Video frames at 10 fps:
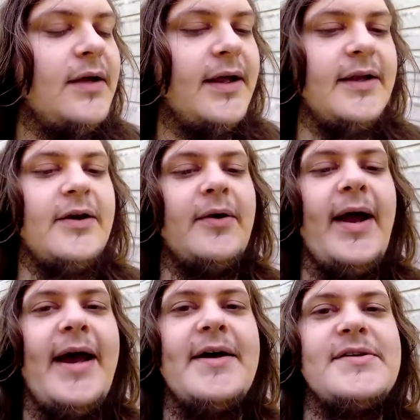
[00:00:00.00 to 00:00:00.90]
And
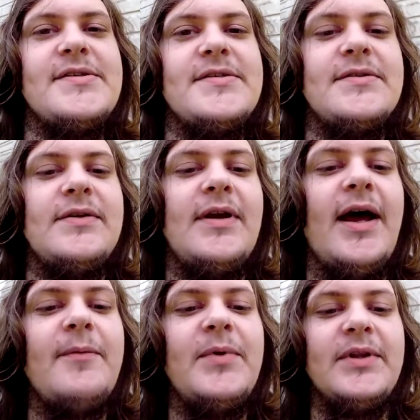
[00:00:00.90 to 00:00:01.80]
as
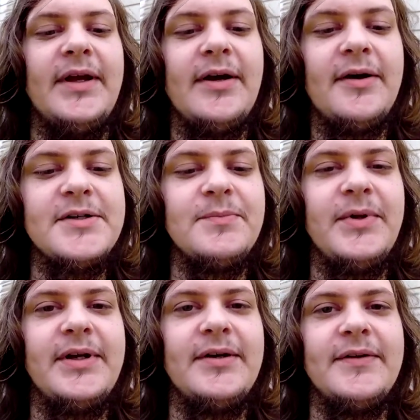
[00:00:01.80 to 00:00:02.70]
I've been like
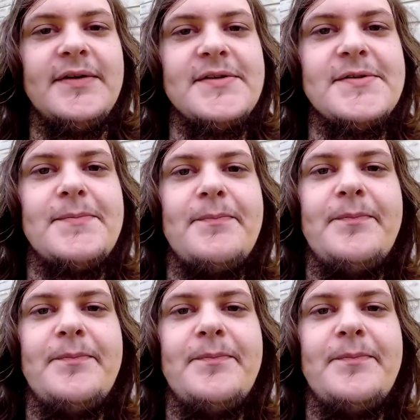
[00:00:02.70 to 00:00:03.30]
contemplating on this,